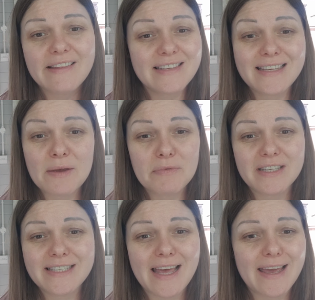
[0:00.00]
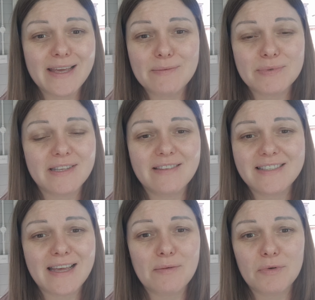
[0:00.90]
The same with the tapes and the
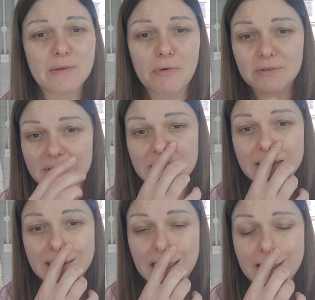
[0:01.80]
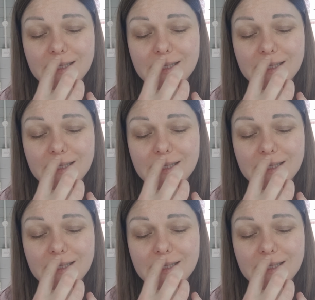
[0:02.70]
same with the bonded and